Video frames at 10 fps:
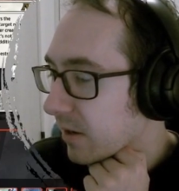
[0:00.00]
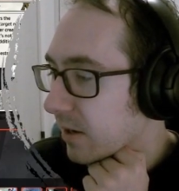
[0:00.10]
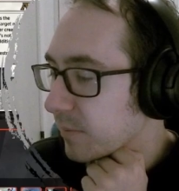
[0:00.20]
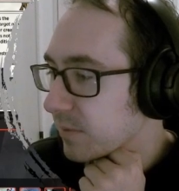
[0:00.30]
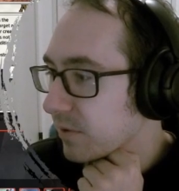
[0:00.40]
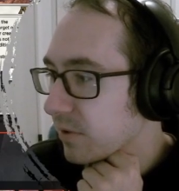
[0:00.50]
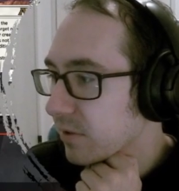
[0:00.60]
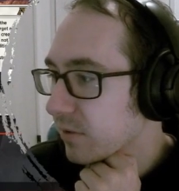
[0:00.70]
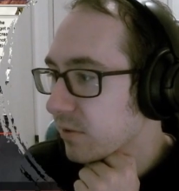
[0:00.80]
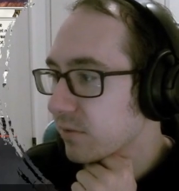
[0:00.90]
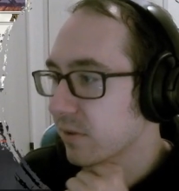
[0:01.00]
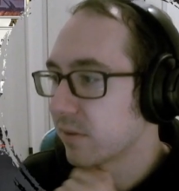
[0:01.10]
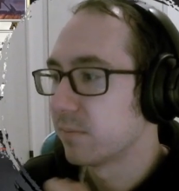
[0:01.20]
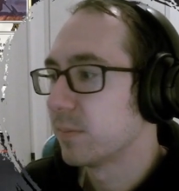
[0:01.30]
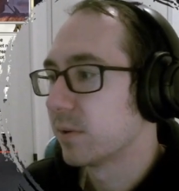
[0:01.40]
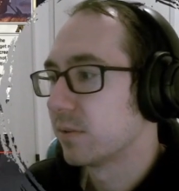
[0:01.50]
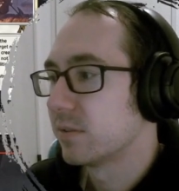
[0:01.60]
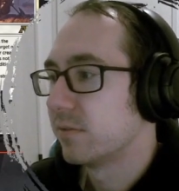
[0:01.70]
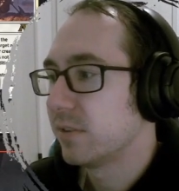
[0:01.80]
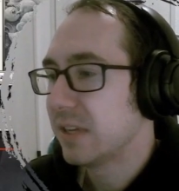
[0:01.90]
So you can do some sorts
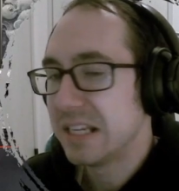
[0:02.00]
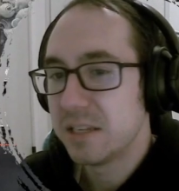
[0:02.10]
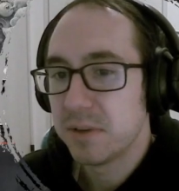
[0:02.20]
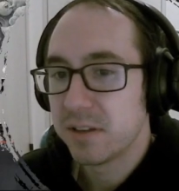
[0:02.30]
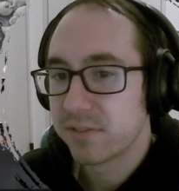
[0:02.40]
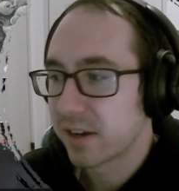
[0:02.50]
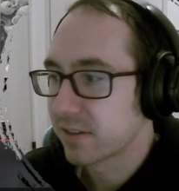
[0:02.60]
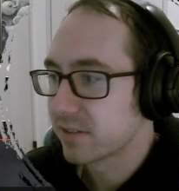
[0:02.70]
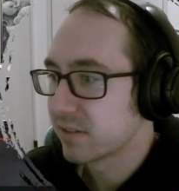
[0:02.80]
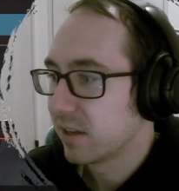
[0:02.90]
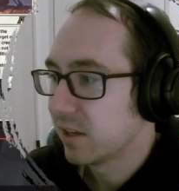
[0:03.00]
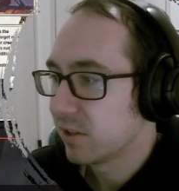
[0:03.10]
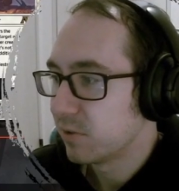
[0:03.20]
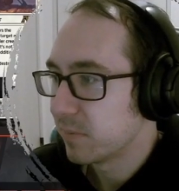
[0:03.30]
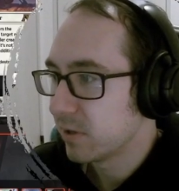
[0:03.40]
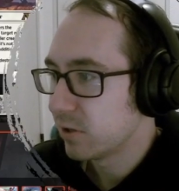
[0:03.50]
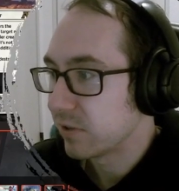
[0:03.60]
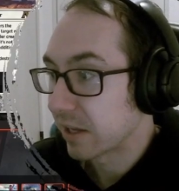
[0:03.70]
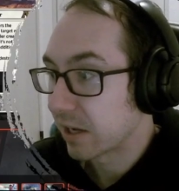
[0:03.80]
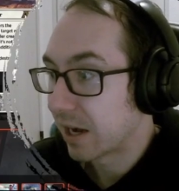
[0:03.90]
of ETB effects. You
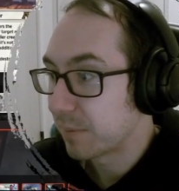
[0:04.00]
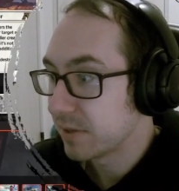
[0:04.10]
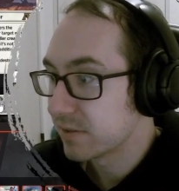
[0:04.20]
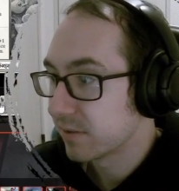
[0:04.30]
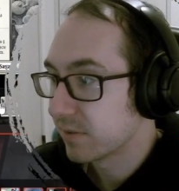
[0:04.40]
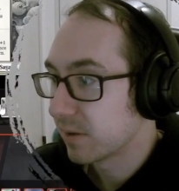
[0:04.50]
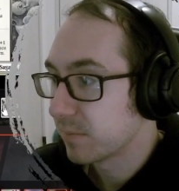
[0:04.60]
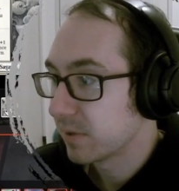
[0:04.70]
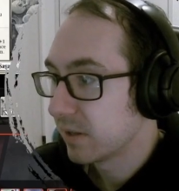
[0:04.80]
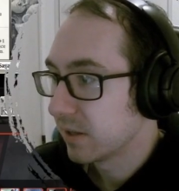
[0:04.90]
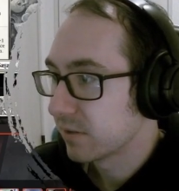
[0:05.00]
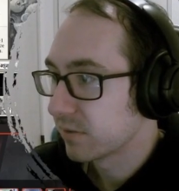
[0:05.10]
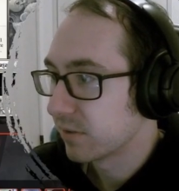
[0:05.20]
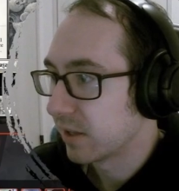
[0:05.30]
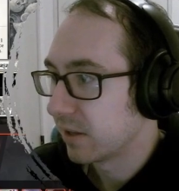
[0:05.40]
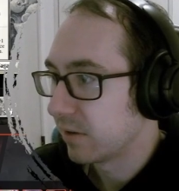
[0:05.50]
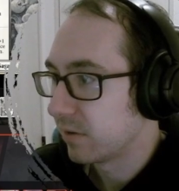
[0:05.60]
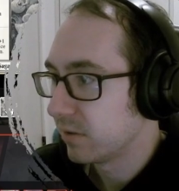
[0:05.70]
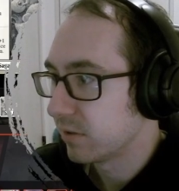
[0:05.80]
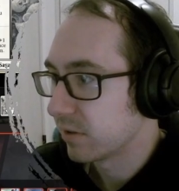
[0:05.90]
get copies of them. So then
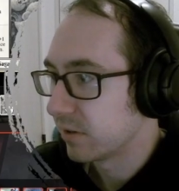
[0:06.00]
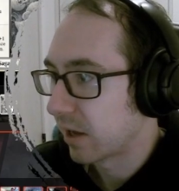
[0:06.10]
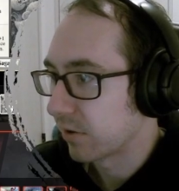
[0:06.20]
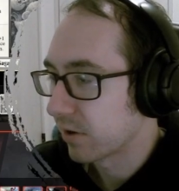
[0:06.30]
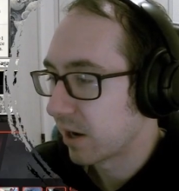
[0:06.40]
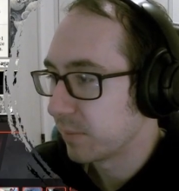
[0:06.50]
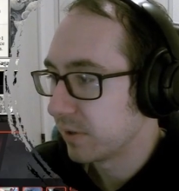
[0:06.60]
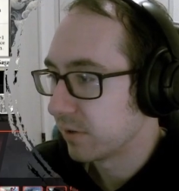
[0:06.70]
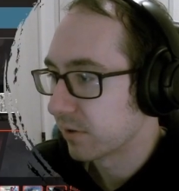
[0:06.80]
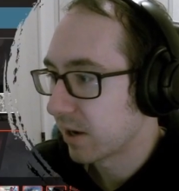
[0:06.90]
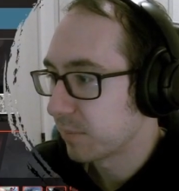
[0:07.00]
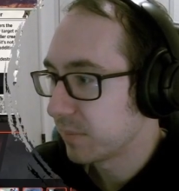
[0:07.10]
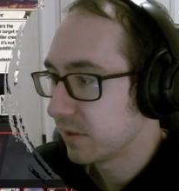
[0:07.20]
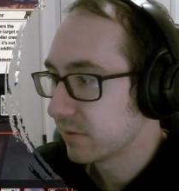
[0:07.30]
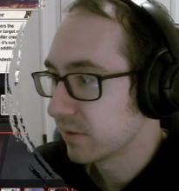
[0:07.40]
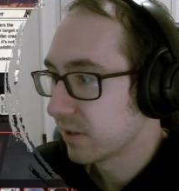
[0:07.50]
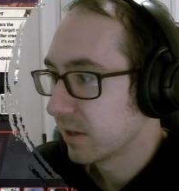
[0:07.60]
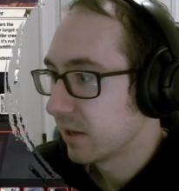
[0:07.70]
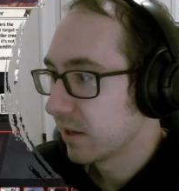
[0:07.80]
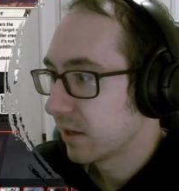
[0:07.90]
you can now copy your copies.
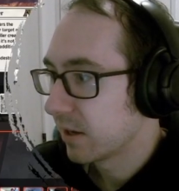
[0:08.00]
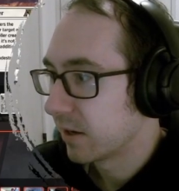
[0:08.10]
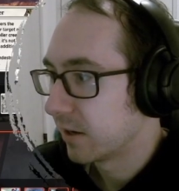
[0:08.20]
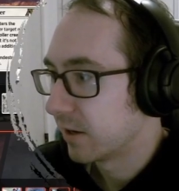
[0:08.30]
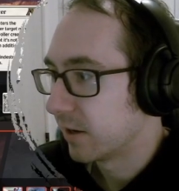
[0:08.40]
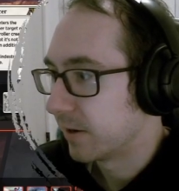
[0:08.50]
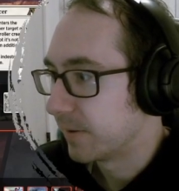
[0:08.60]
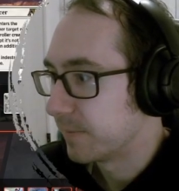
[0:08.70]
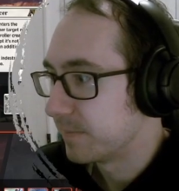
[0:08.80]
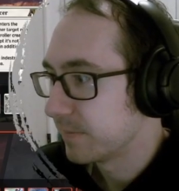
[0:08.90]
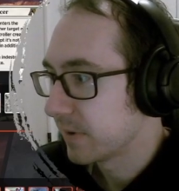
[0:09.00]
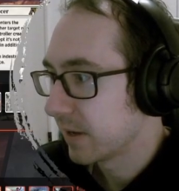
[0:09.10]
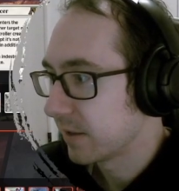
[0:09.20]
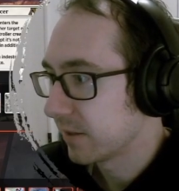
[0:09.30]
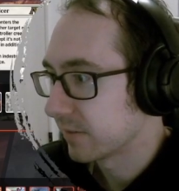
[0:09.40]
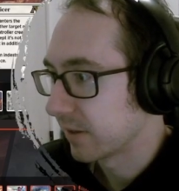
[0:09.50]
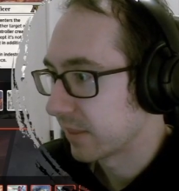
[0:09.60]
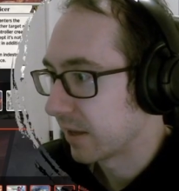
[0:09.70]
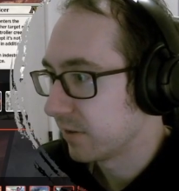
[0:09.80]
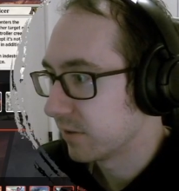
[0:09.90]
Things like
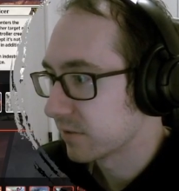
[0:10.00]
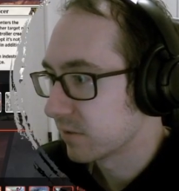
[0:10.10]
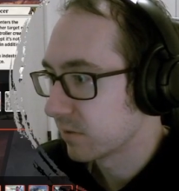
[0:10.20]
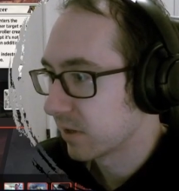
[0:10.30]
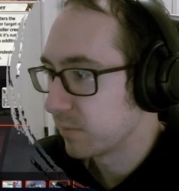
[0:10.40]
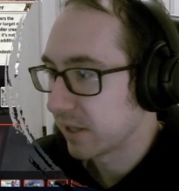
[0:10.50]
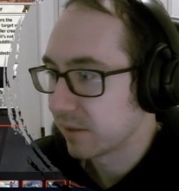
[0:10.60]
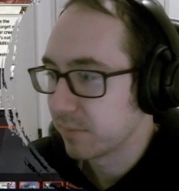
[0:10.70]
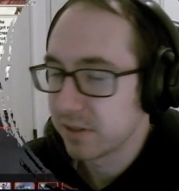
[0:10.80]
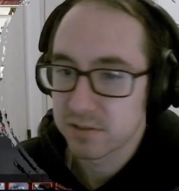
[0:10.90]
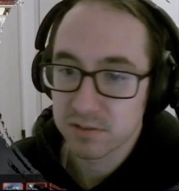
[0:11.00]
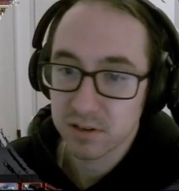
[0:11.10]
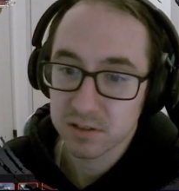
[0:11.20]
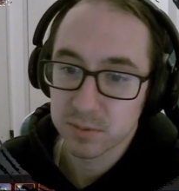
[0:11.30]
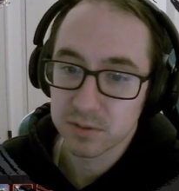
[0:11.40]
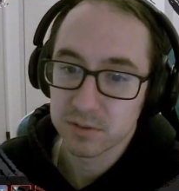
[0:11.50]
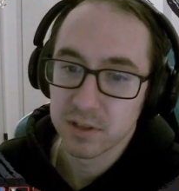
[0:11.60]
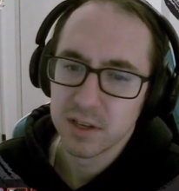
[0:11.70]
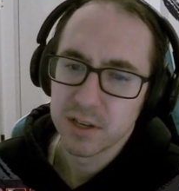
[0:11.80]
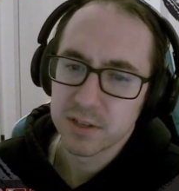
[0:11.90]
that. You also can make them indestructible.
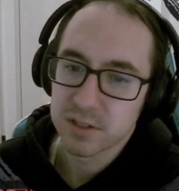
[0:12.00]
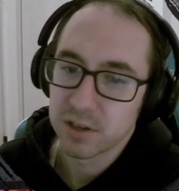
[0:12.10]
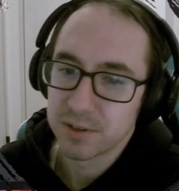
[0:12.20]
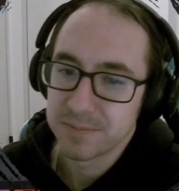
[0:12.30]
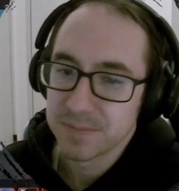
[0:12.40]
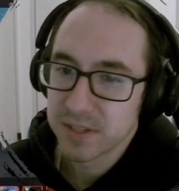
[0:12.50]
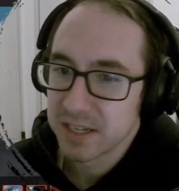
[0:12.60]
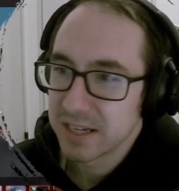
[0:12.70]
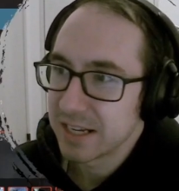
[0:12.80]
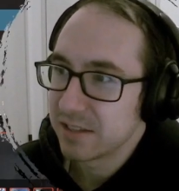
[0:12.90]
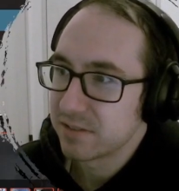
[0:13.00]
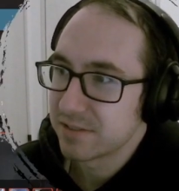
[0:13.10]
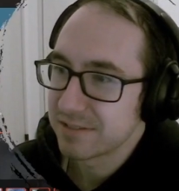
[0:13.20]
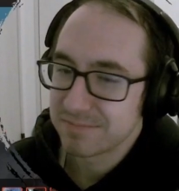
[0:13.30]
So it's